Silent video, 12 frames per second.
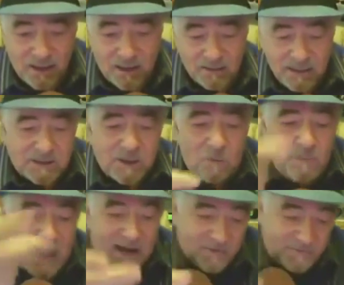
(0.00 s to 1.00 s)
Let's go
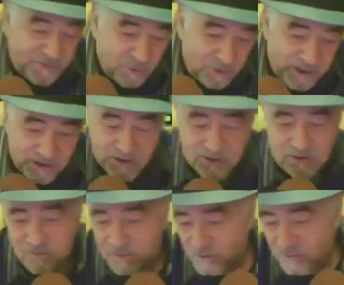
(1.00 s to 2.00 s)
back a few weeks.
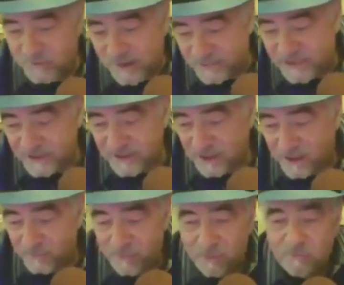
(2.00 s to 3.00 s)
Remember
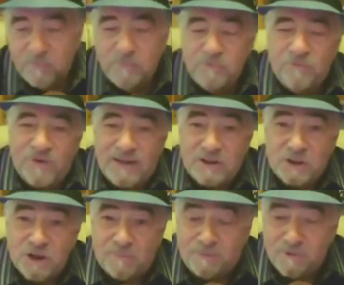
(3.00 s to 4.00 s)
the fence
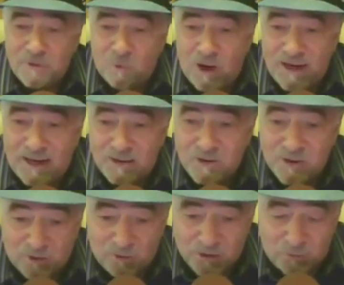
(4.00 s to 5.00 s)
jumper at the White House who
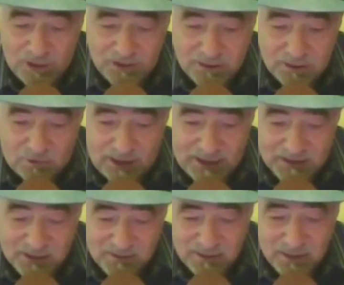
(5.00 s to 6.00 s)
got all the way into the White
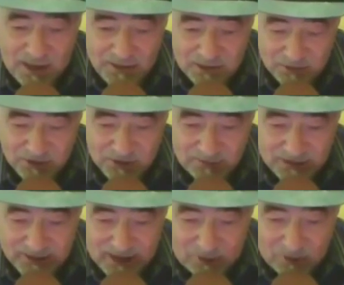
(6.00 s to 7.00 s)
House, how they lied to us
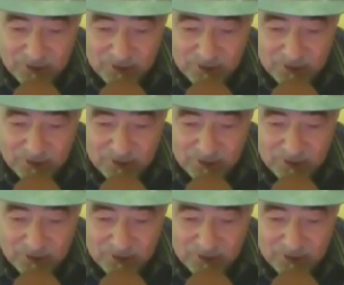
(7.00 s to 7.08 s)
about that one?